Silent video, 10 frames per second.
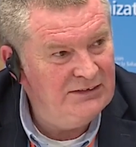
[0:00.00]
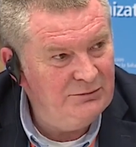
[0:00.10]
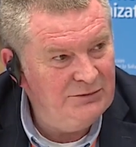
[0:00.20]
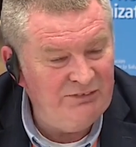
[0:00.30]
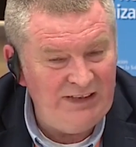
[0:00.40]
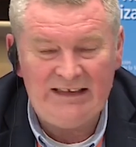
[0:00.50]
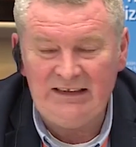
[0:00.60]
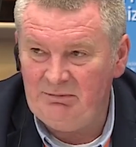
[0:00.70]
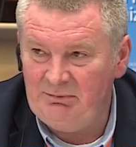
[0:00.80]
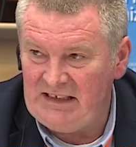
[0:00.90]
We've lacked
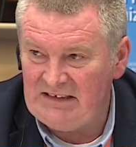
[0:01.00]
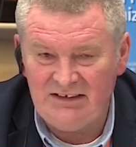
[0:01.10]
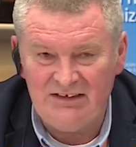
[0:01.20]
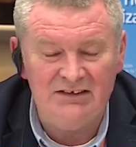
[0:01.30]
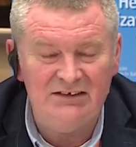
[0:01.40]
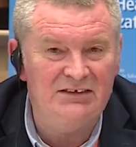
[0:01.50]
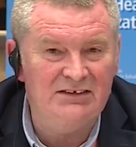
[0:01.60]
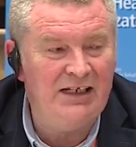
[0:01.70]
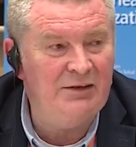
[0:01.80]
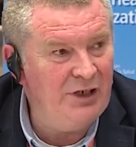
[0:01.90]
the capacity to
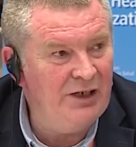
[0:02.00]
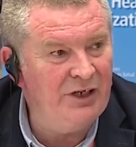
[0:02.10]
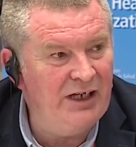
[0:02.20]
sustain primary